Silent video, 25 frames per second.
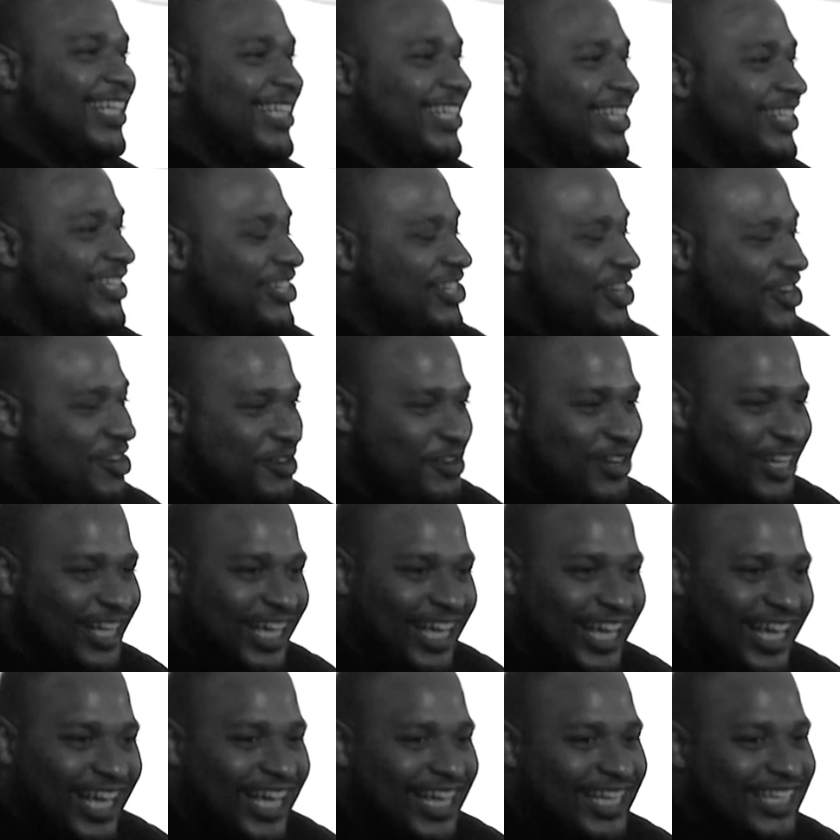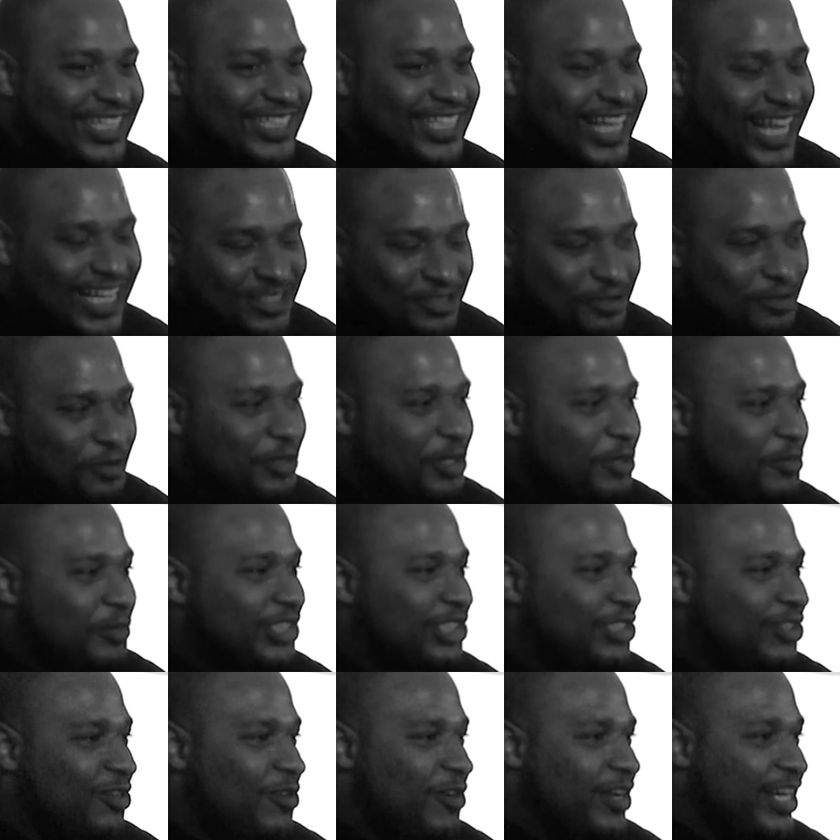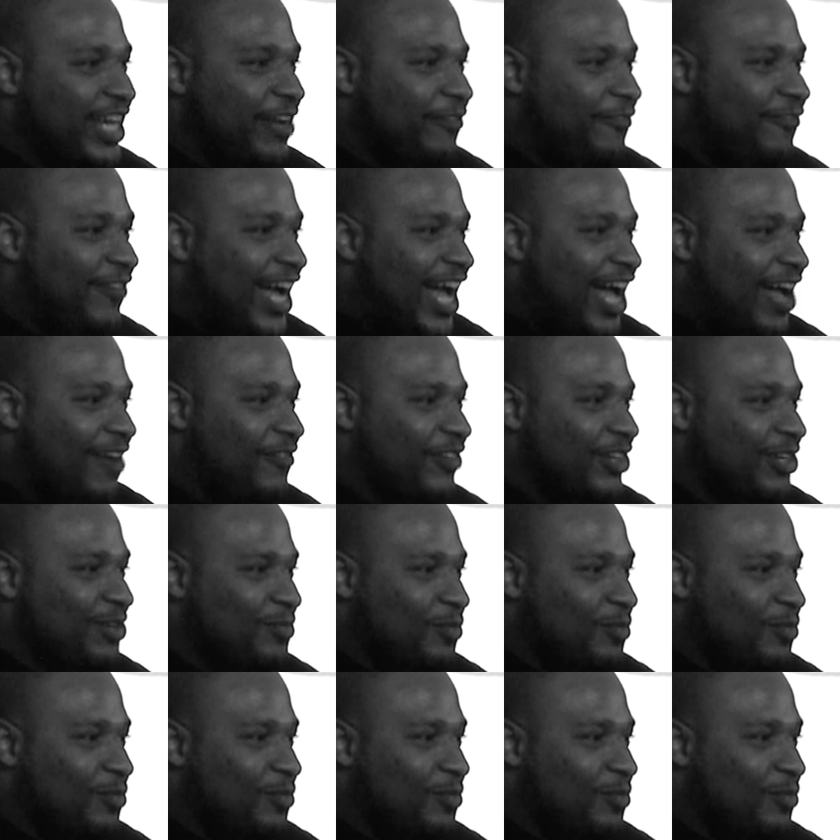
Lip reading: You know, that's what we was doing at 5 in